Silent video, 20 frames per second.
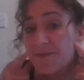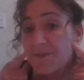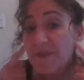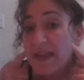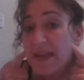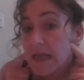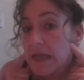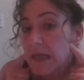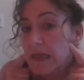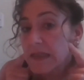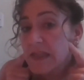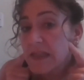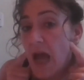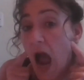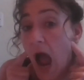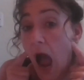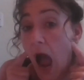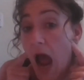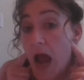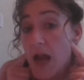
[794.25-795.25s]
fingers
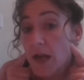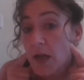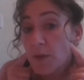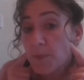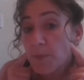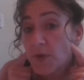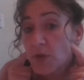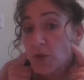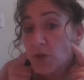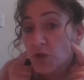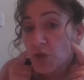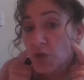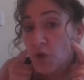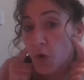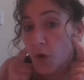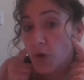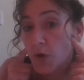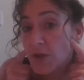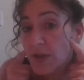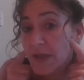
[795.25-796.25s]
and open your
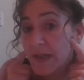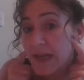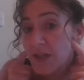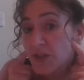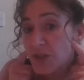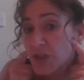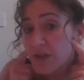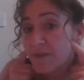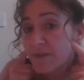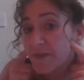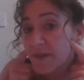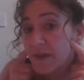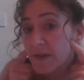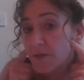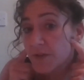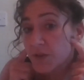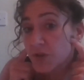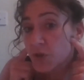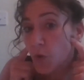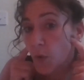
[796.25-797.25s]
jaw, you can actually
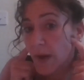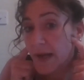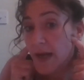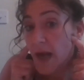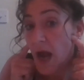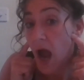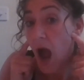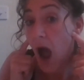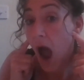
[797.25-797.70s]
feel the joint.